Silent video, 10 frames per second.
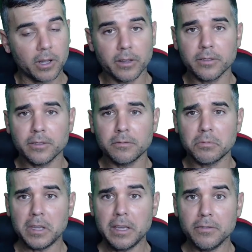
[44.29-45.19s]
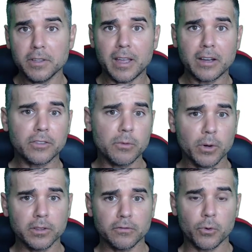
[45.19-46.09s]
does and see if it's actually
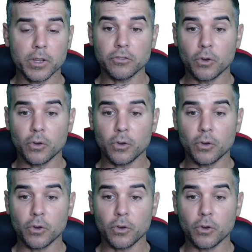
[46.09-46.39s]
worth it for you.